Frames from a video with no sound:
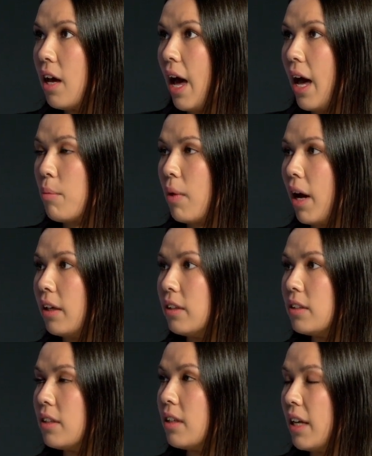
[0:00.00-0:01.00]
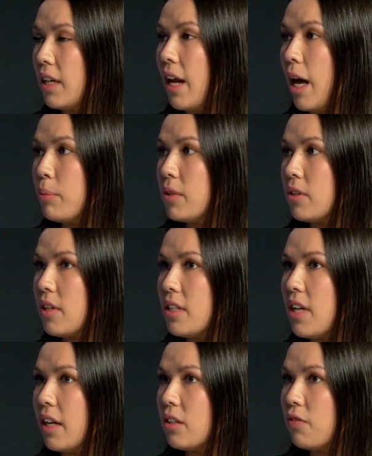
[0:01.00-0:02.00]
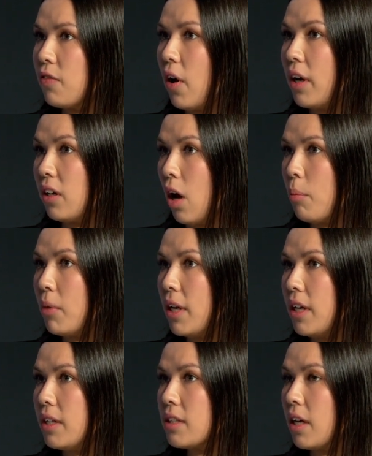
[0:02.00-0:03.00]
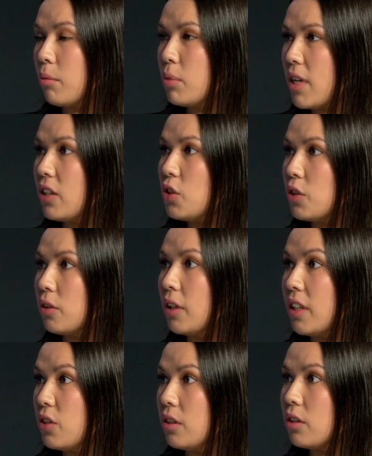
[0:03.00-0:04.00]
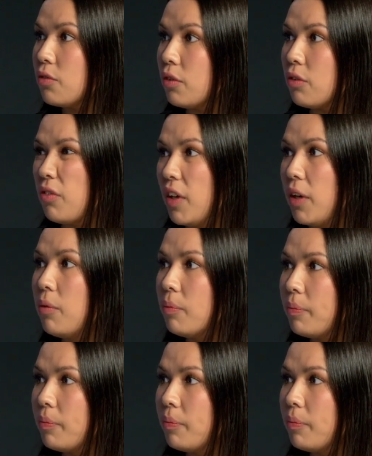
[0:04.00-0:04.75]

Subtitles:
and it helps us identify anomalies and potential issues for review.